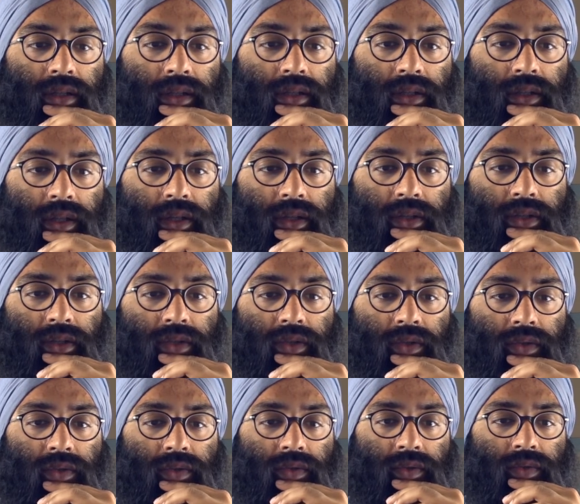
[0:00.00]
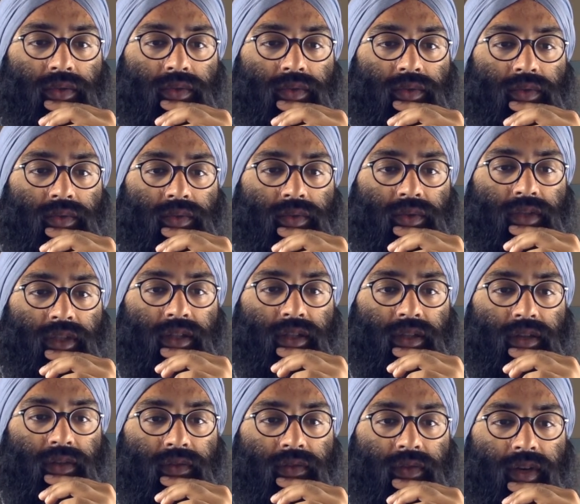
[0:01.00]
They do. We'll take
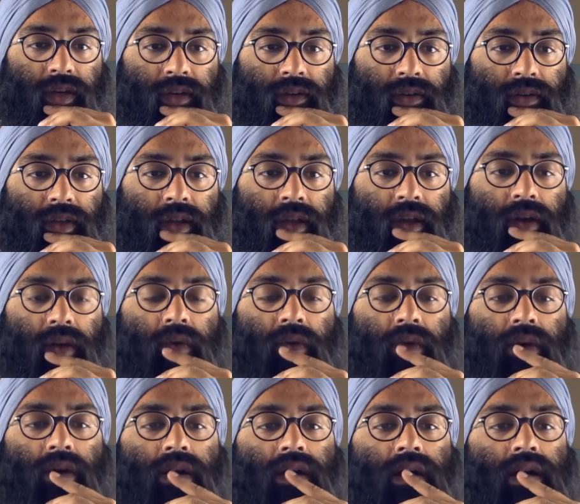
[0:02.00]
the file now.